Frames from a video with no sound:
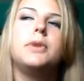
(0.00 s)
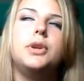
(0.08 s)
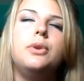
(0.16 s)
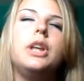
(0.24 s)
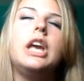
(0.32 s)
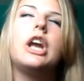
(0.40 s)

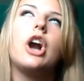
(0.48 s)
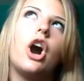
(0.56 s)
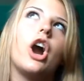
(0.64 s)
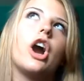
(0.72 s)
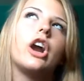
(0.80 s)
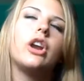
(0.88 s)
beauty
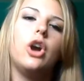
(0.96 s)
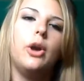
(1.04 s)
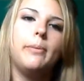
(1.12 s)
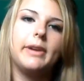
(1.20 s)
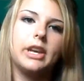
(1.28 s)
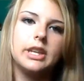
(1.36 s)
card.
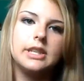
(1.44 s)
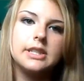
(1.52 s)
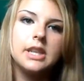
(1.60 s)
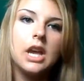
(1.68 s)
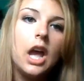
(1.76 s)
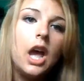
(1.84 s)
Oh my
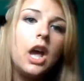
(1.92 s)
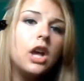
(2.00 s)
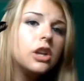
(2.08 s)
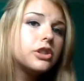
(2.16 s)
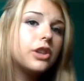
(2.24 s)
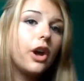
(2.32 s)
goodness.
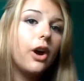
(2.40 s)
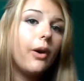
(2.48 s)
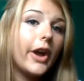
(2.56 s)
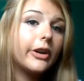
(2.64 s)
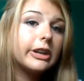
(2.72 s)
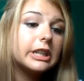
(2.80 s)
So
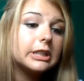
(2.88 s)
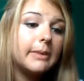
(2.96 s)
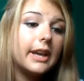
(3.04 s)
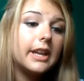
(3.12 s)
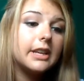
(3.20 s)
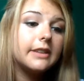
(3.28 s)
I
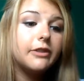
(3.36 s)
recommend,